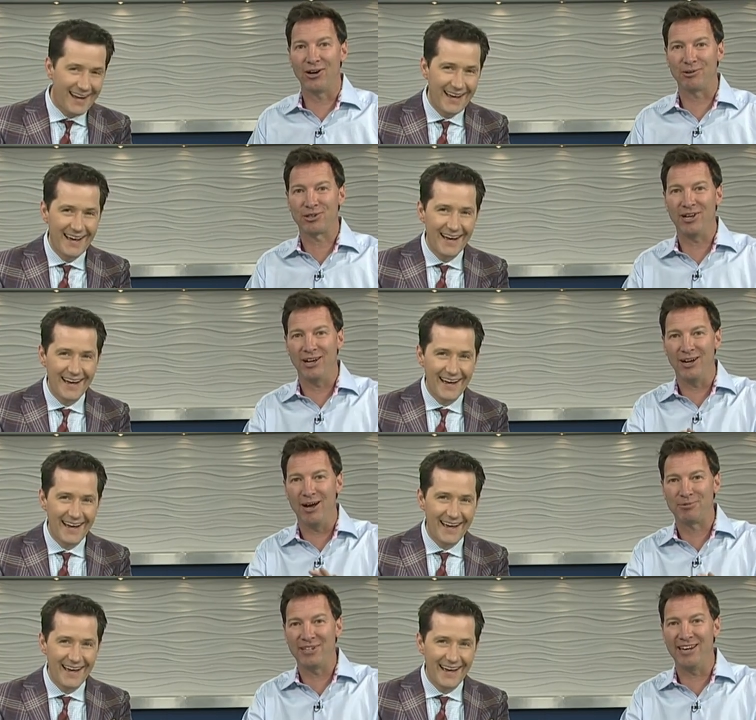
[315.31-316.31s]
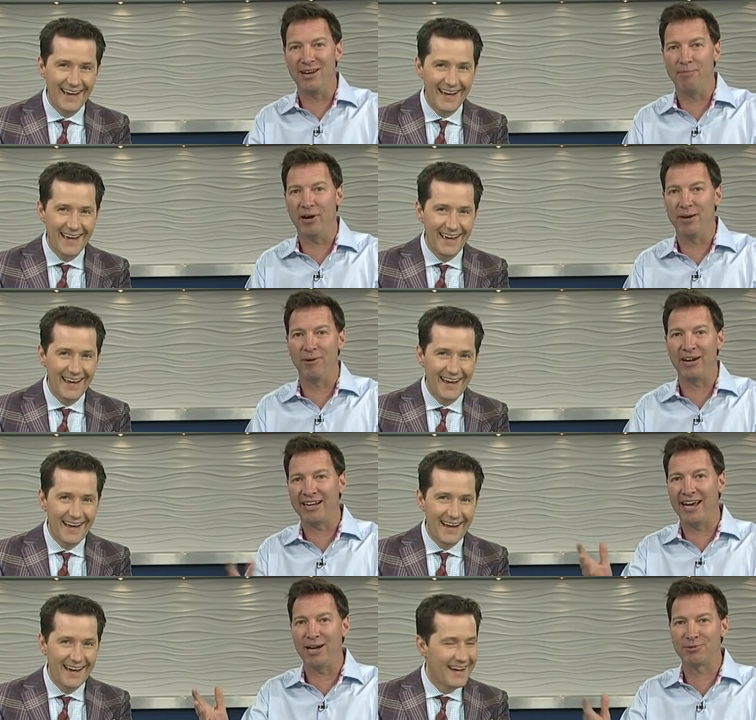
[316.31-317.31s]
Speaker 1: Sorry to uh, upset anybody, but
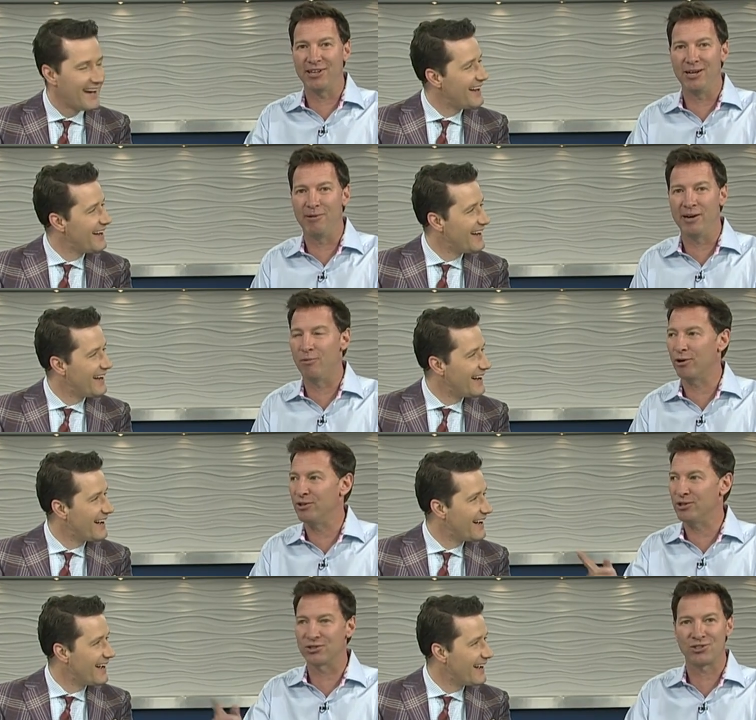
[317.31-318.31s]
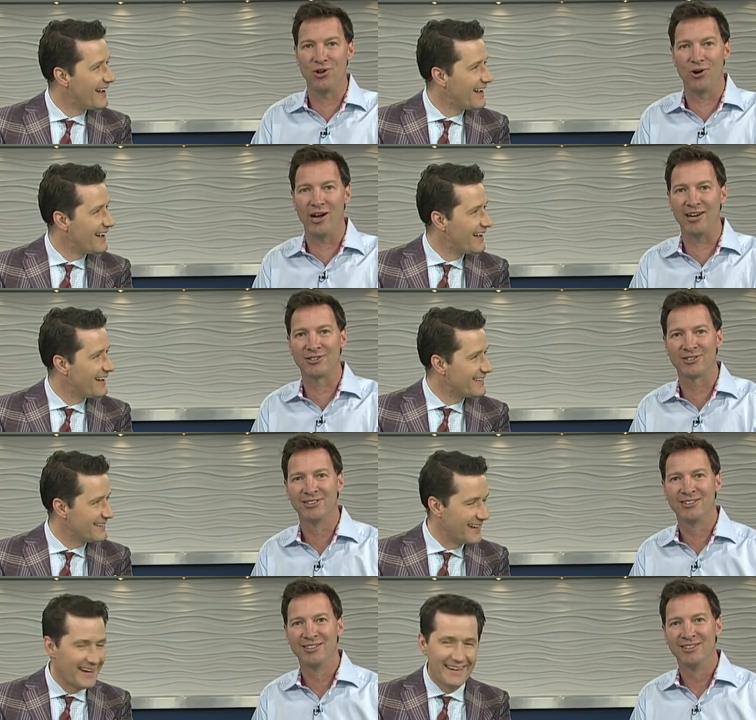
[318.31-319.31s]
I can't upset anybody more than the snow has.
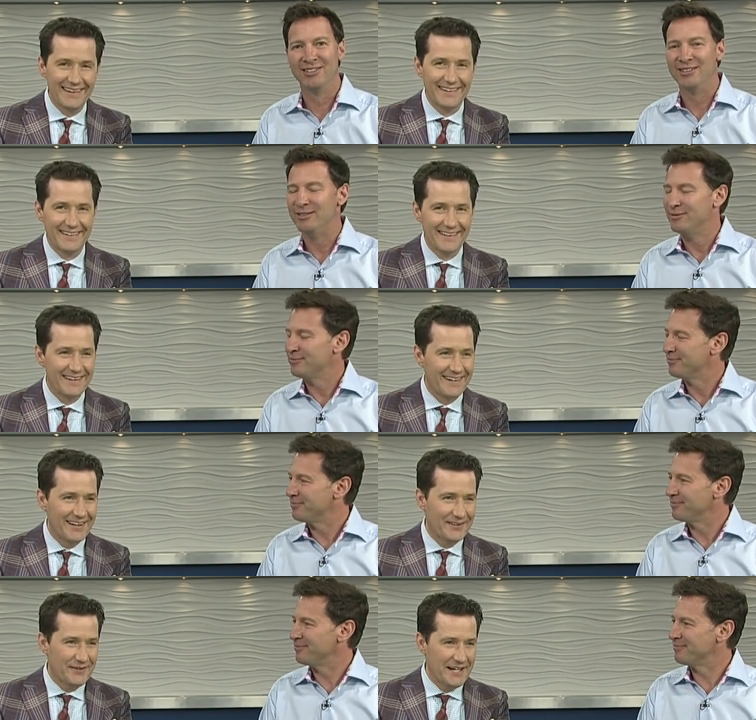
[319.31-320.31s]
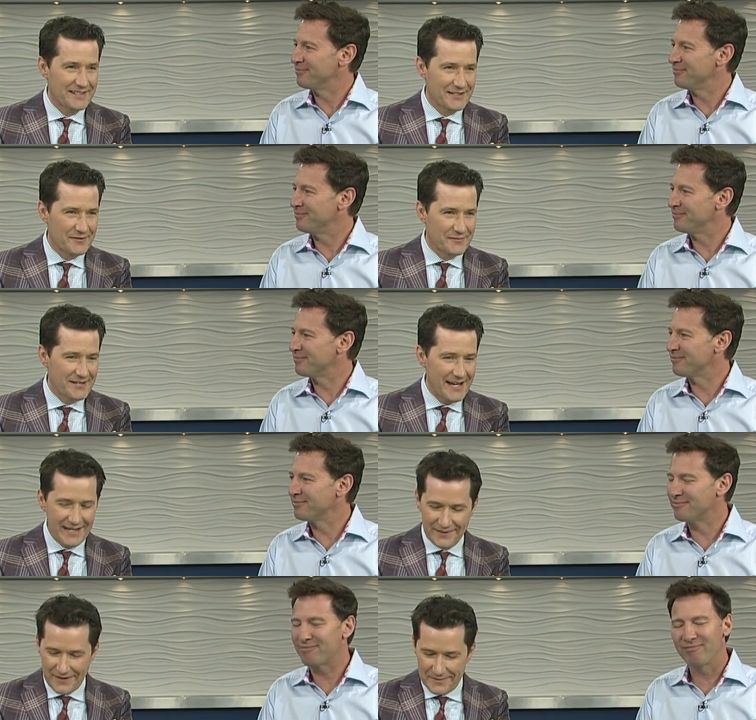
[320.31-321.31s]
Yeah, there you go.
Speaker 2: Eric Francis from
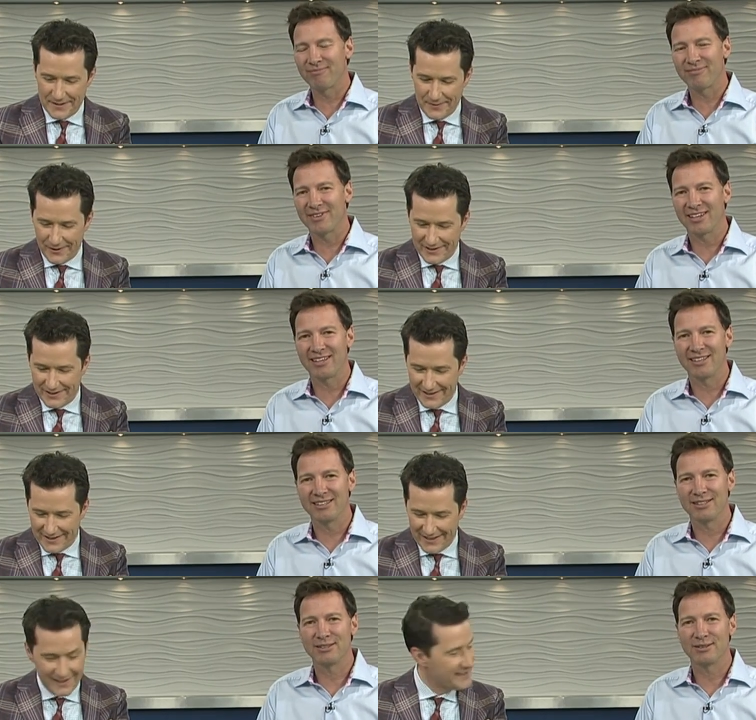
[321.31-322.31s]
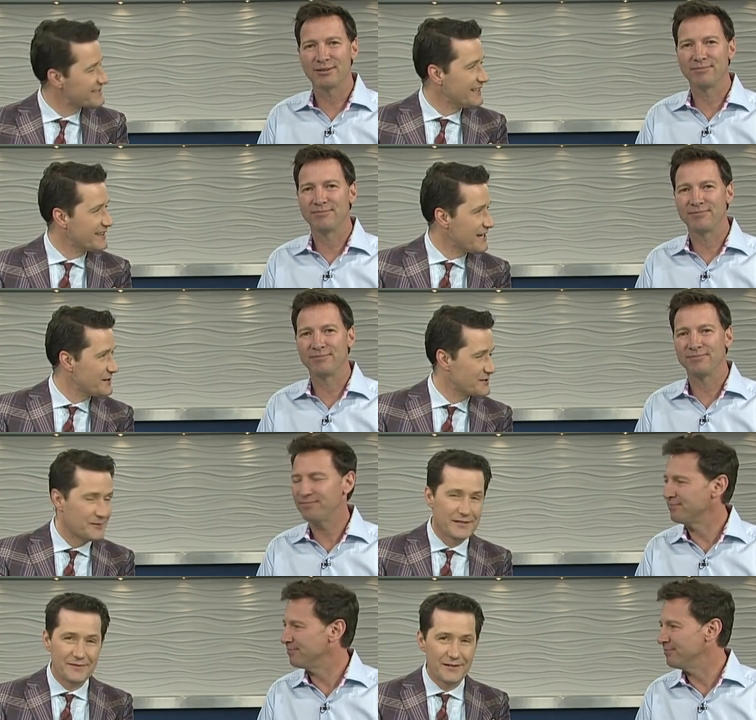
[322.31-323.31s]
Jack FM Sportsnet, the Calgary Sun. Thank you
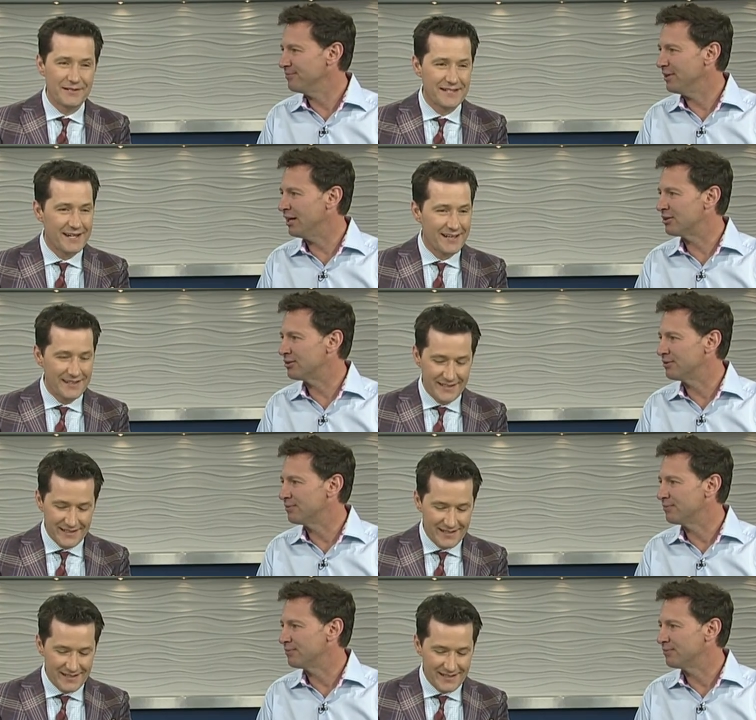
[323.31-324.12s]
so much for your take Thanks. on